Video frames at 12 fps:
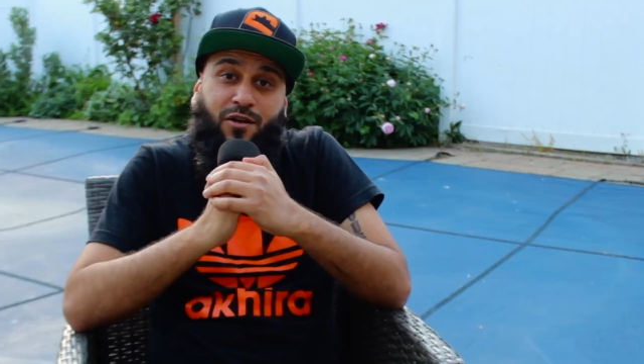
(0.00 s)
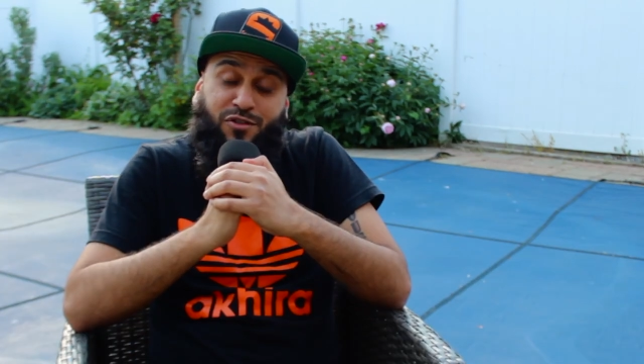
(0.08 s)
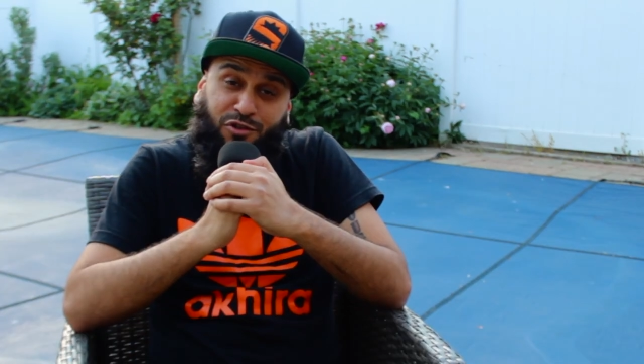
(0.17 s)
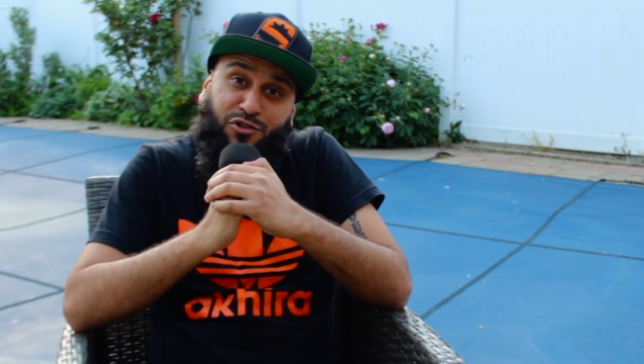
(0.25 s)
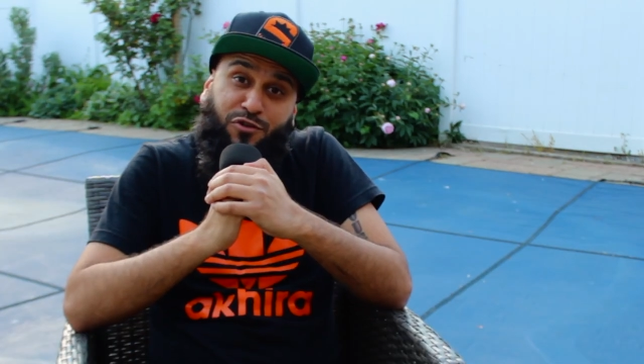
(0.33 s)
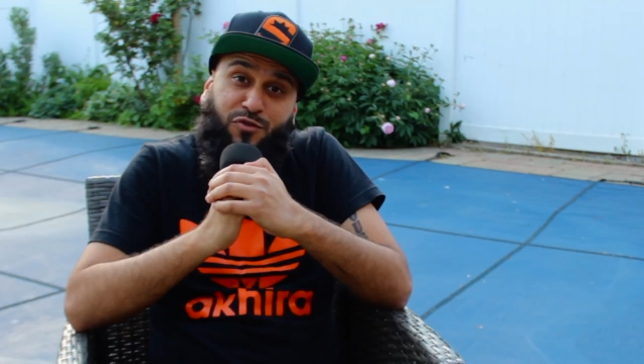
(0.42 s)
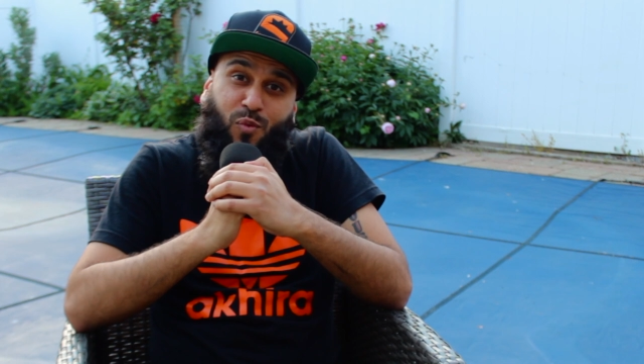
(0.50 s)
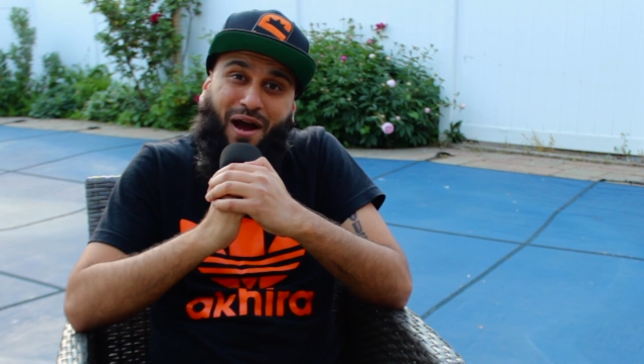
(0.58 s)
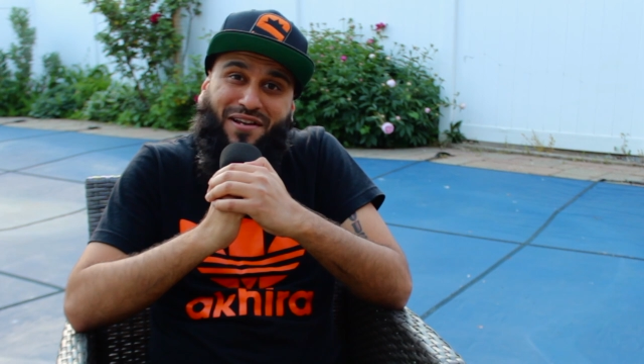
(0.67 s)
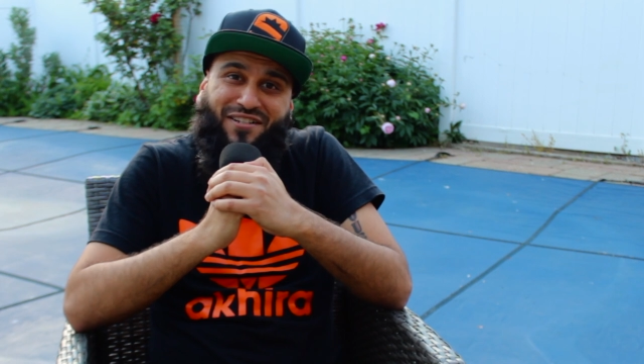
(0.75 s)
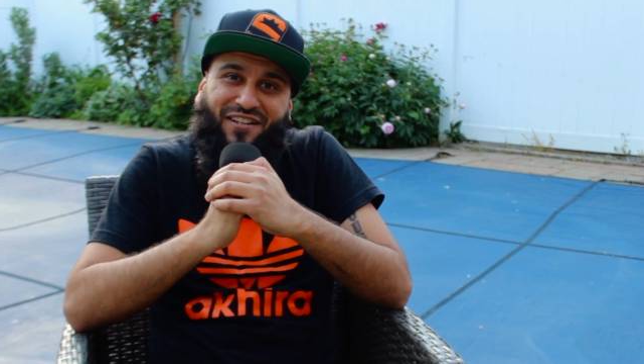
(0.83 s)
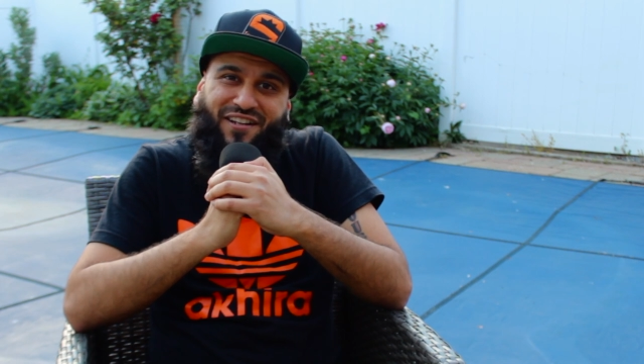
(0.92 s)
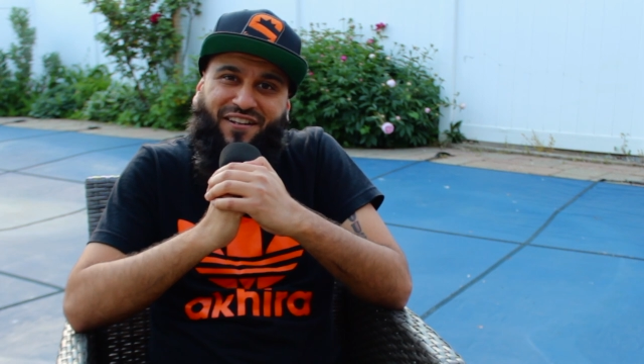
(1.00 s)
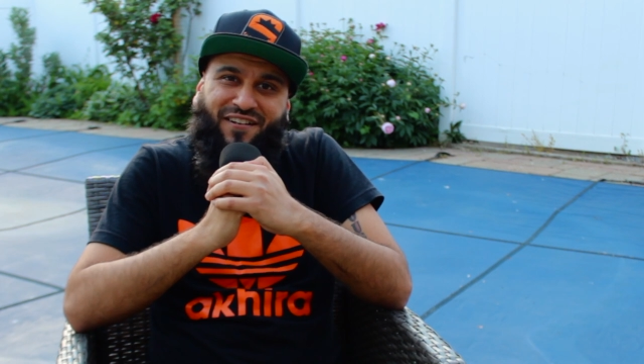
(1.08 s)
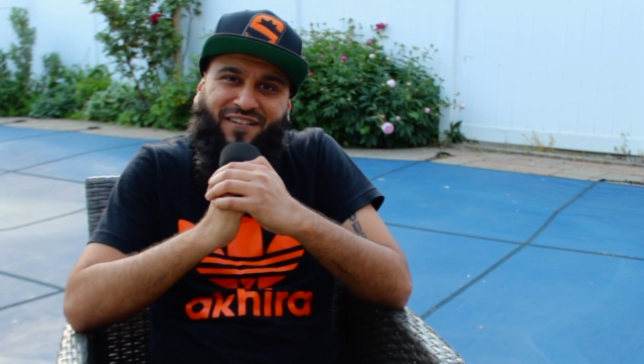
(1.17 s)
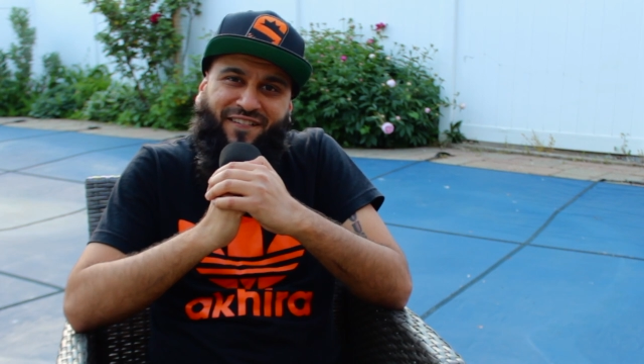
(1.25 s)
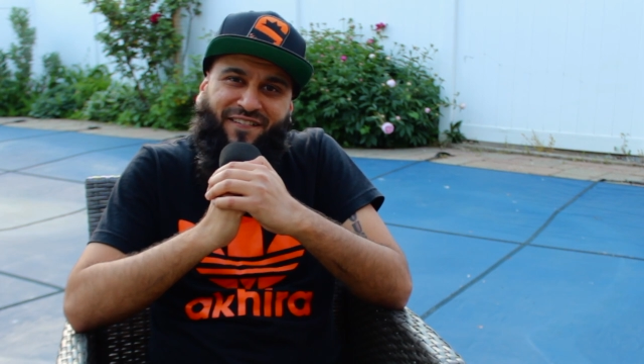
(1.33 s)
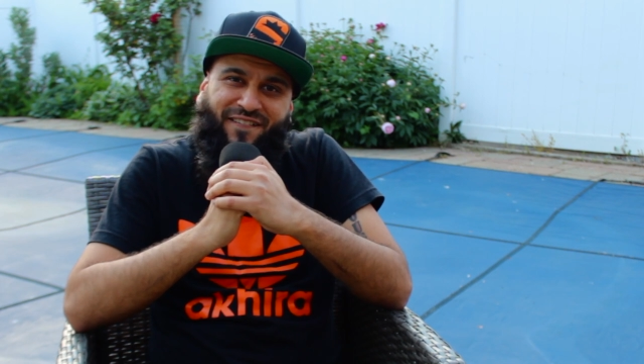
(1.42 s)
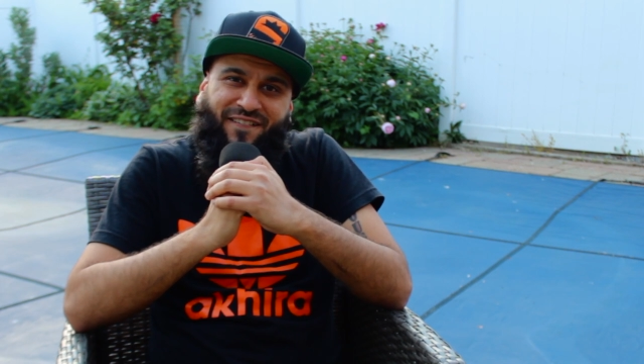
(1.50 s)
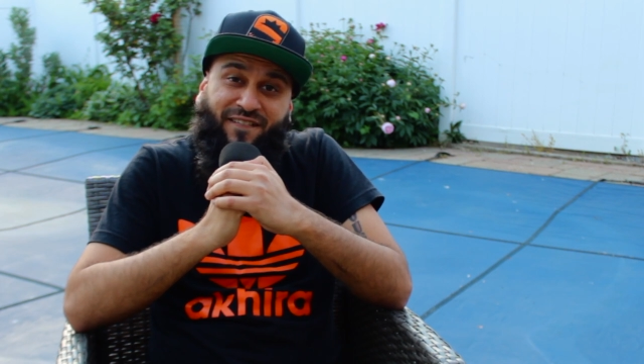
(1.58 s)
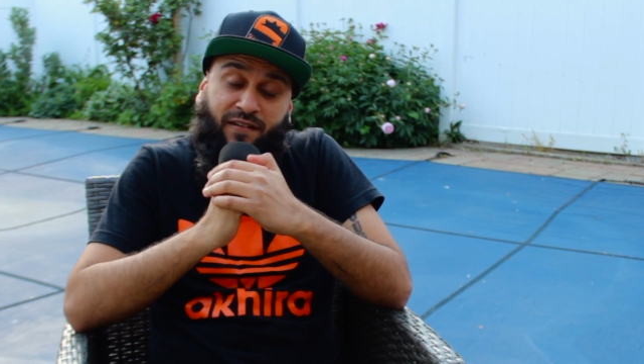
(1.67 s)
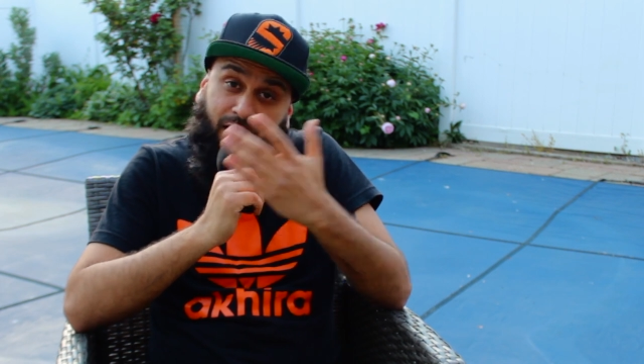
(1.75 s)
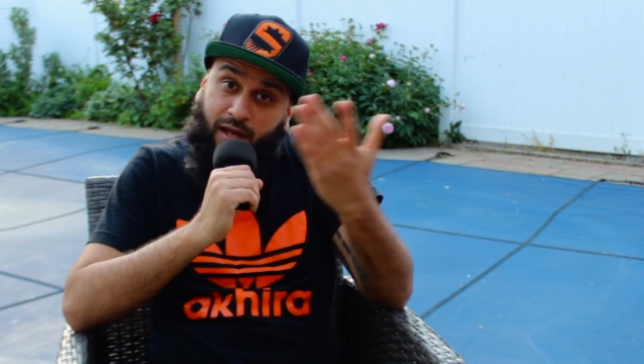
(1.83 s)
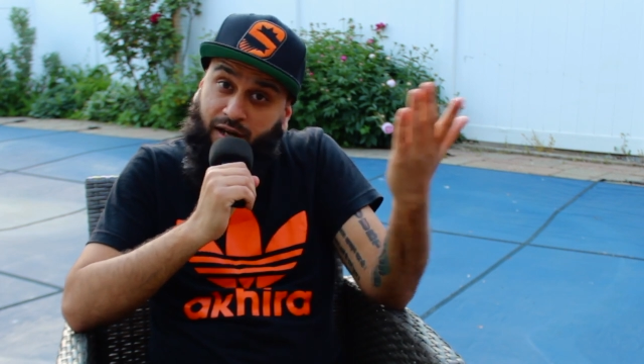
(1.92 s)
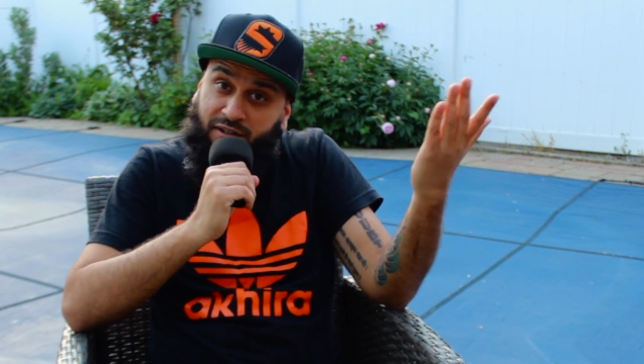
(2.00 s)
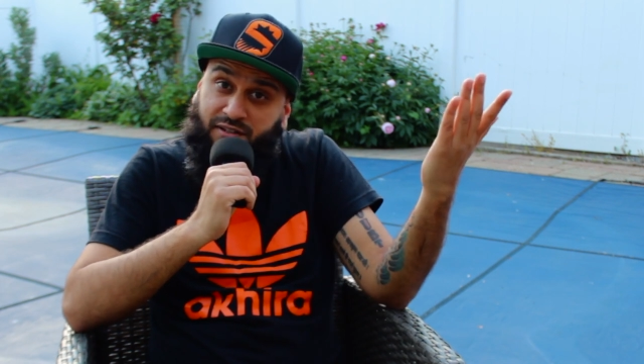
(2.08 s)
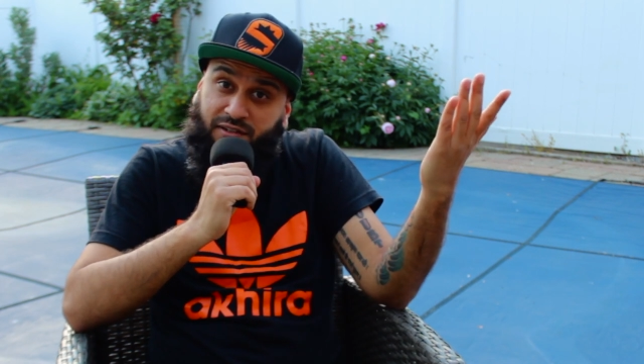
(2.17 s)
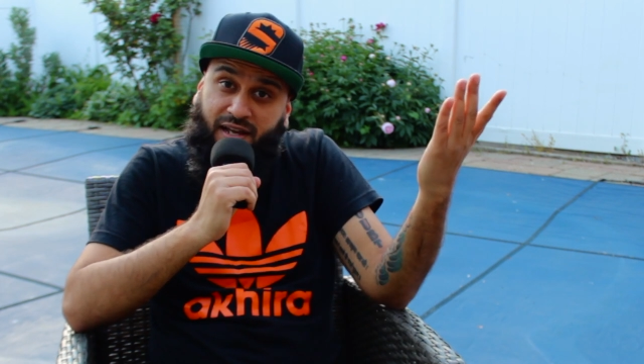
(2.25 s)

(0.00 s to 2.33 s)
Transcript: So choose wisely. And until